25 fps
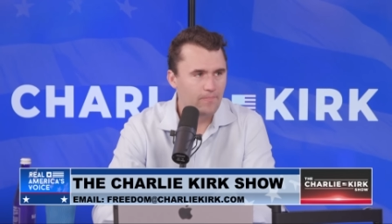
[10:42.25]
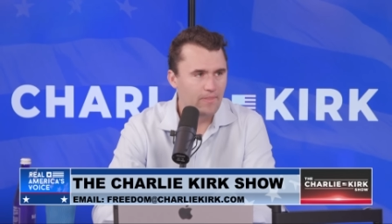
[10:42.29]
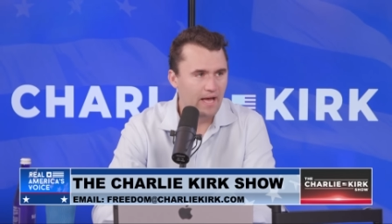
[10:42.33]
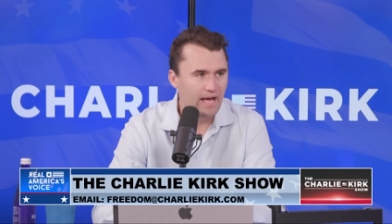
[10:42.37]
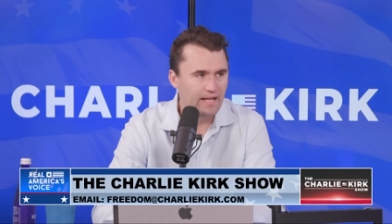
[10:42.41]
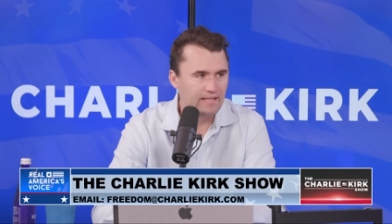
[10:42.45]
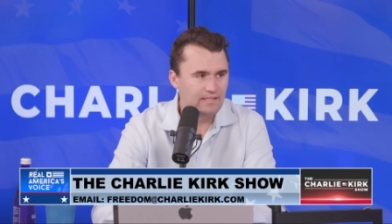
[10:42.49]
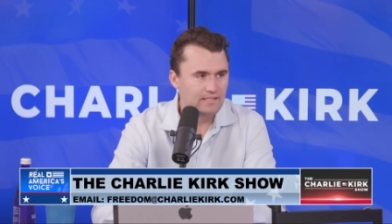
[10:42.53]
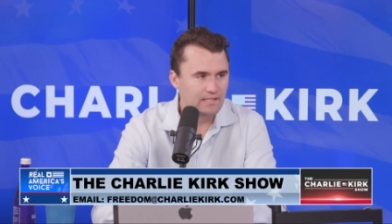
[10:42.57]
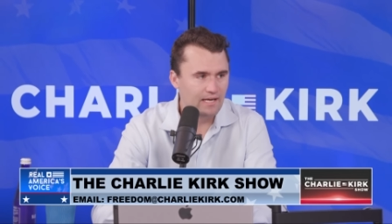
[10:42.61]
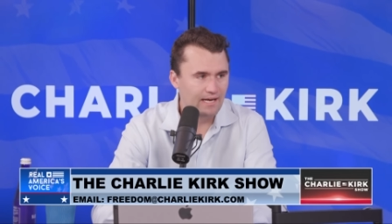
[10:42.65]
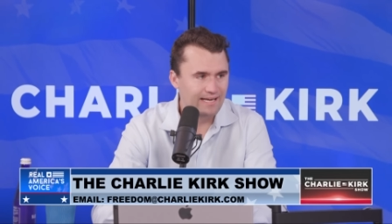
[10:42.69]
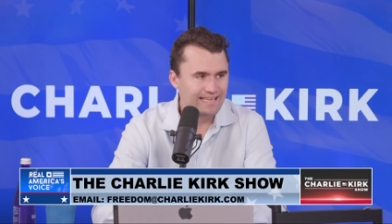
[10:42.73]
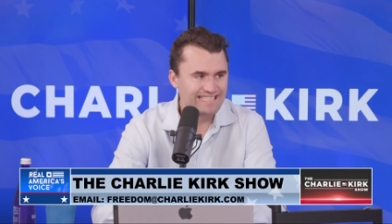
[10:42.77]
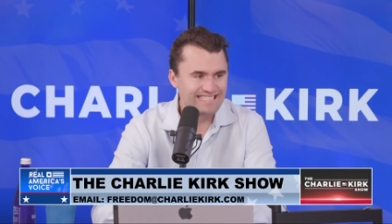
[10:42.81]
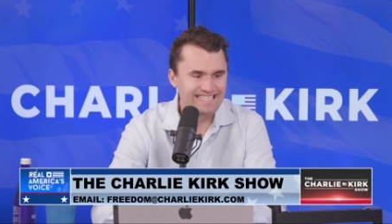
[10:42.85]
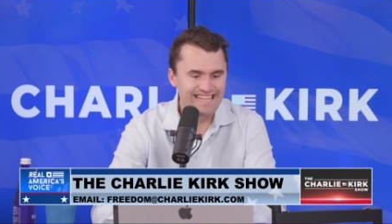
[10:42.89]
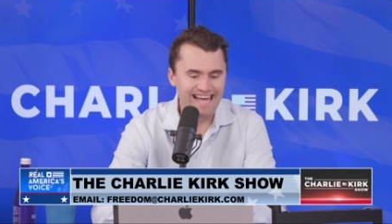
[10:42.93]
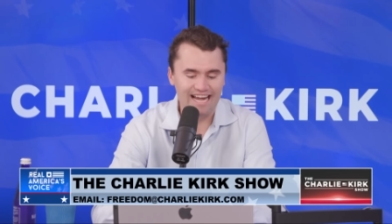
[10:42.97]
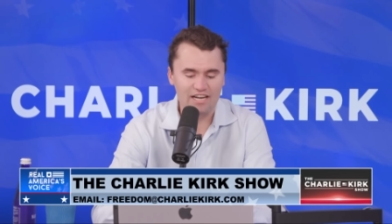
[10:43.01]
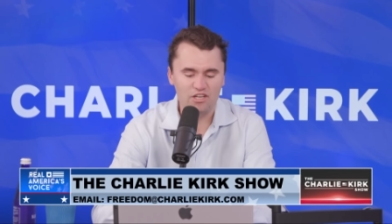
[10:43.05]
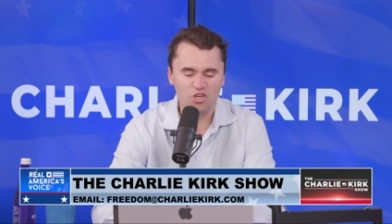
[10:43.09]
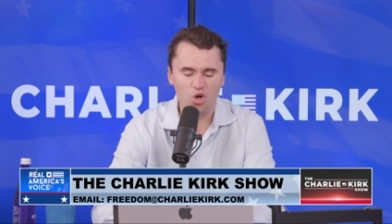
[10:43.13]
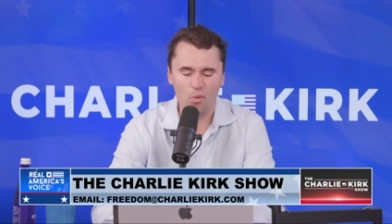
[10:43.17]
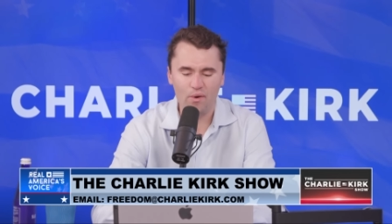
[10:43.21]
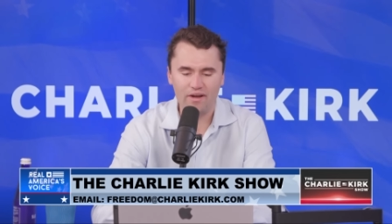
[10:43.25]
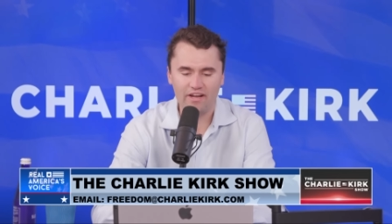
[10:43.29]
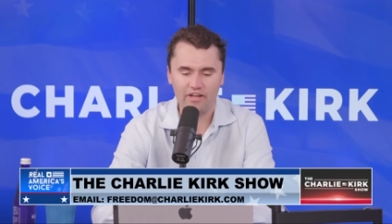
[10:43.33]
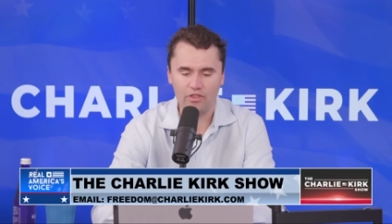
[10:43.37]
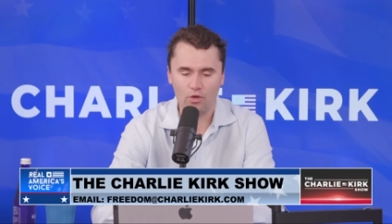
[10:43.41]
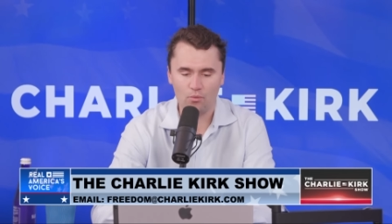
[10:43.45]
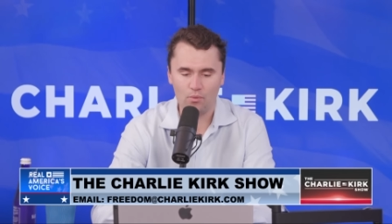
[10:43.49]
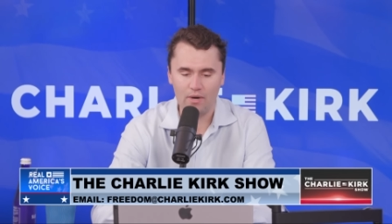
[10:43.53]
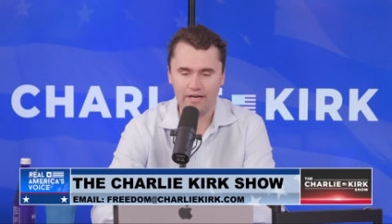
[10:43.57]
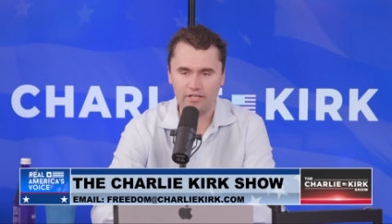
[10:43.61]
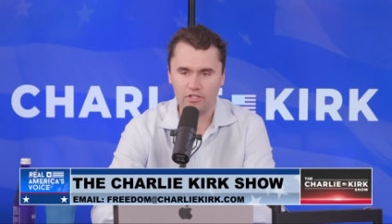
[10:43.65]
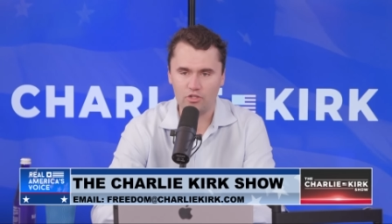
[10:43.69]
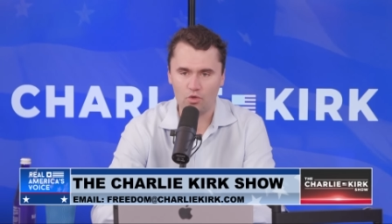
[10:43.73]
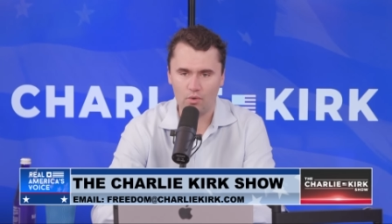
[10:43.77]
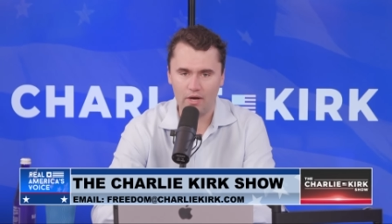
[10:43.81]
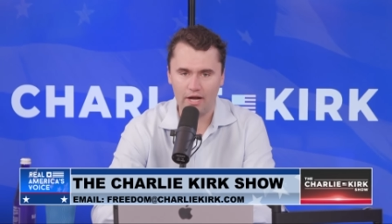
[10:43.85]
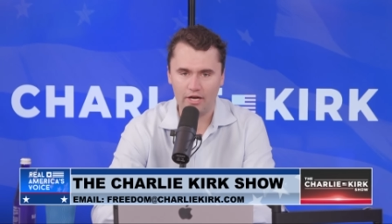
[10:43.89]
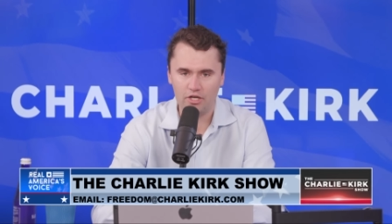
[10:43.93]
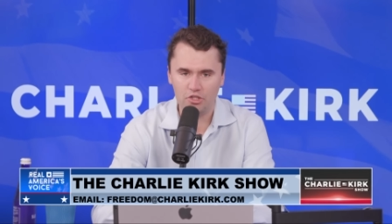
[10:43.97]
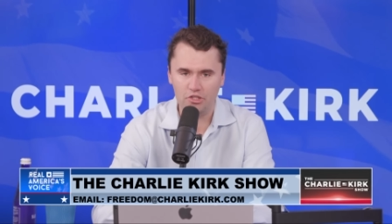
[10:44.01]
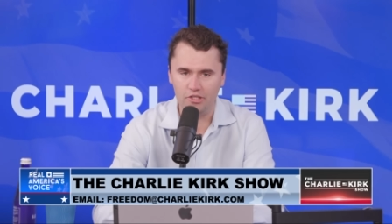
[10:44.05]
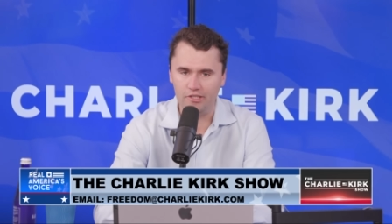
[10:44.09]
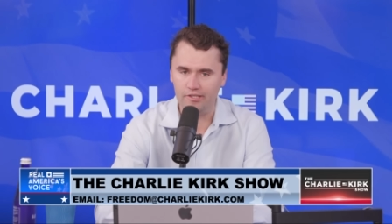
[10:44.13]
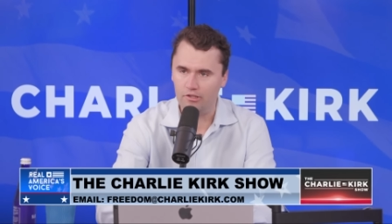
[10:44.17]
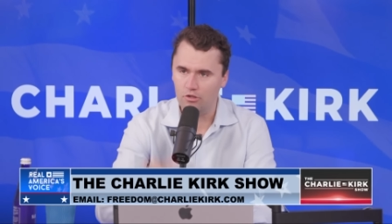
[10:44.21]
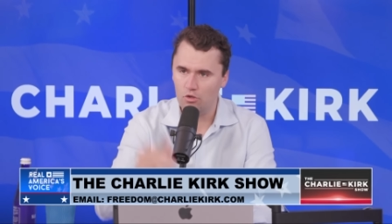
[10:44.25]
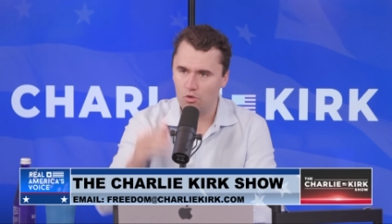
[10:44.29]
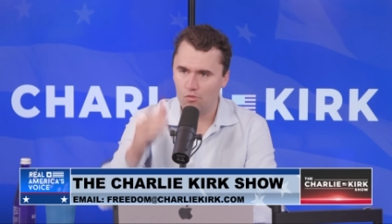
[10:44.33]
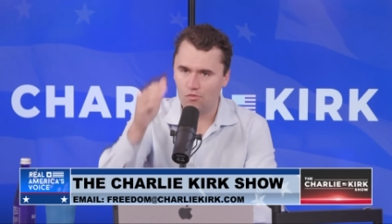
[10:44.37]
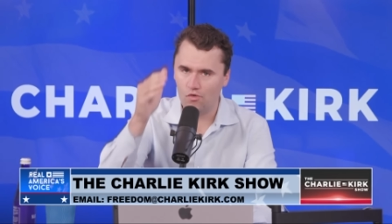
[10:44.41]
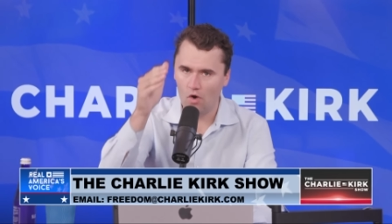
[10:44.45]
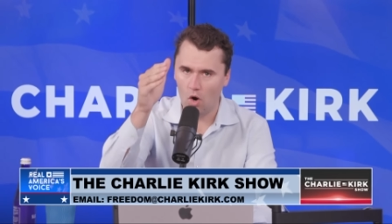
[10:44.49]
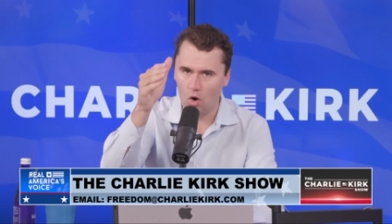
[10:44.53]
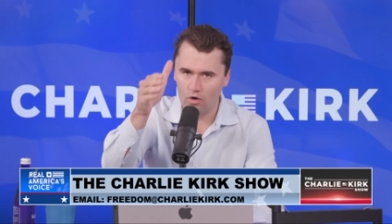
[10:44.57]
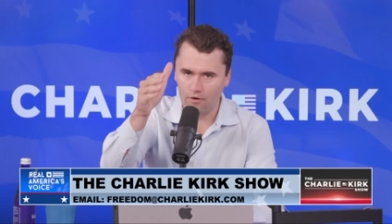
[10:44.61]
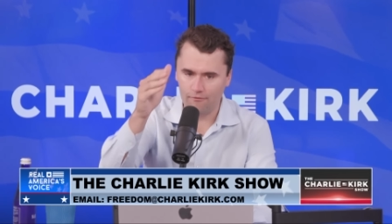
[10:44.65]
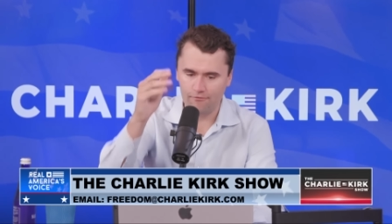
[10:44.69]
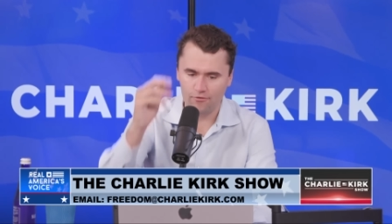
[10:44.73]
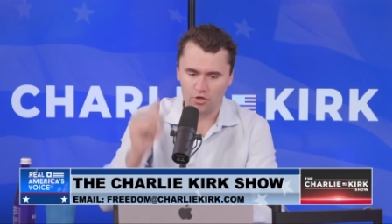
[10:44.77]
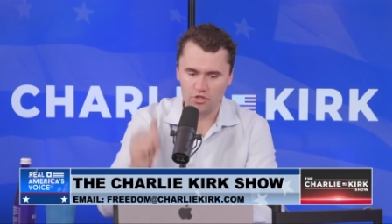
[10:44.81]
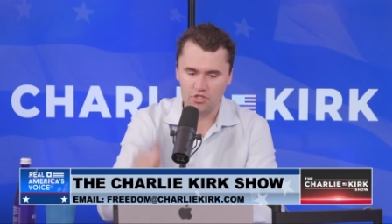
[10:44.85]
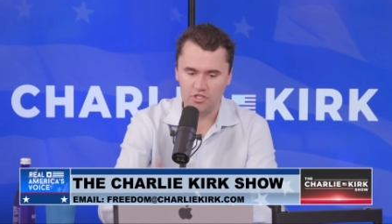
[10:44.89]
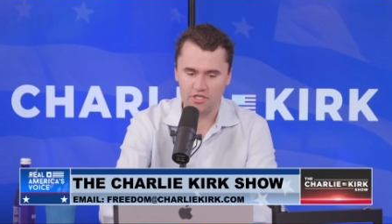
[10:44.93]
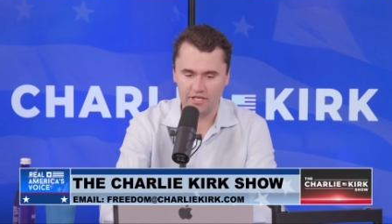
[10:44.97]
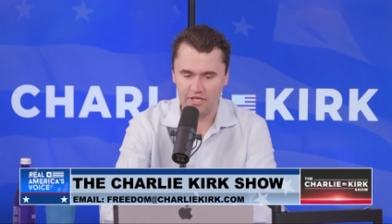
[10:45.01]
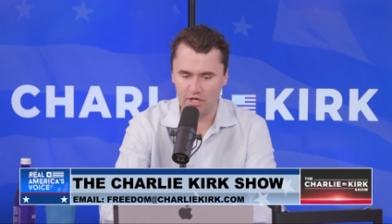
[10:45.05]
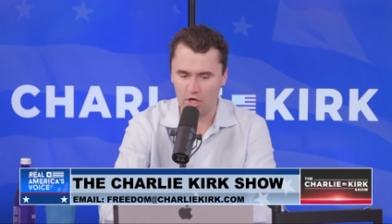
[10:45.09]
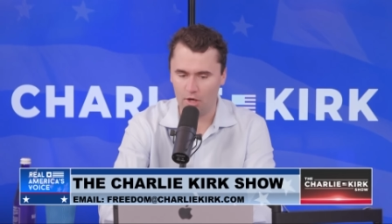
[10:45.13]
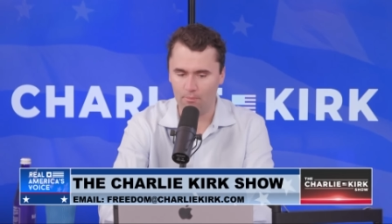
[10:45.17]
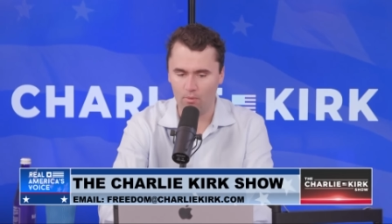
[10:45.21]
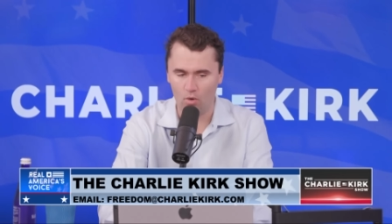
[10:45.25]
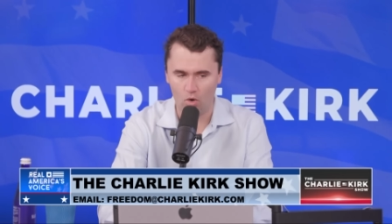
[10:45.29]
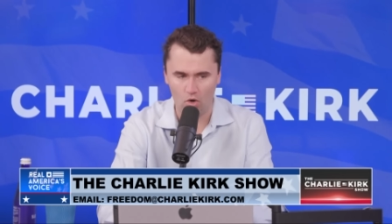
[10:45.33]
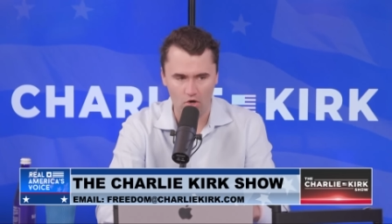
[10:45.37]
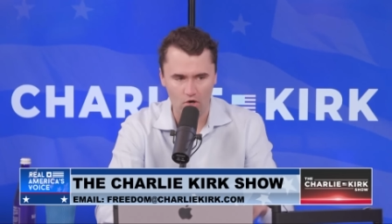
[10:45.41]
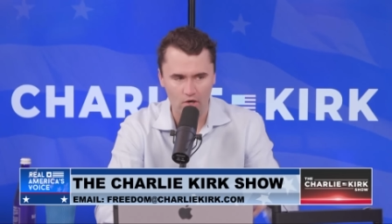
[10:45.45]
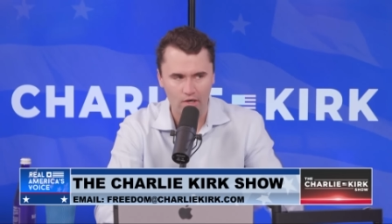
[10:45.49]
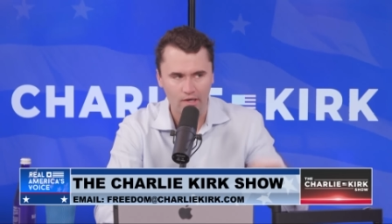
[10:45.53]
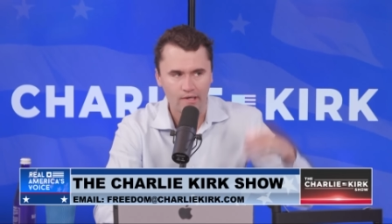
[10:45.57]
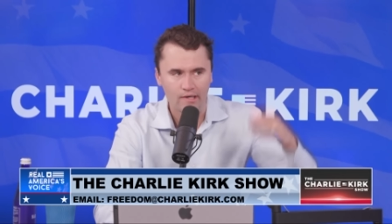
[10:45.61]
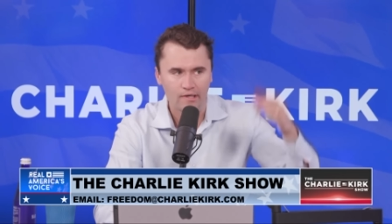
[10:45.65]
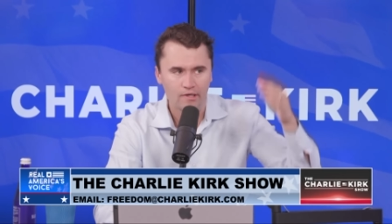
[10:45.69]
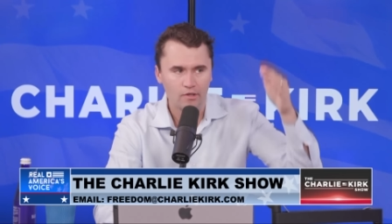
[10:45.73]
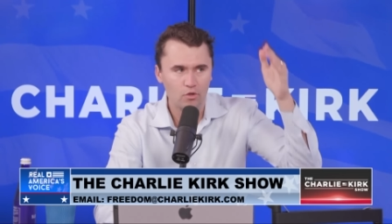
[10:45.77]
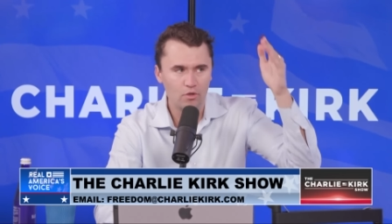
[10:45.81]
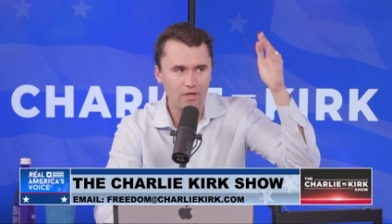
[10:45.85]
that uh, is not going in the right direction. You voted for a secure border.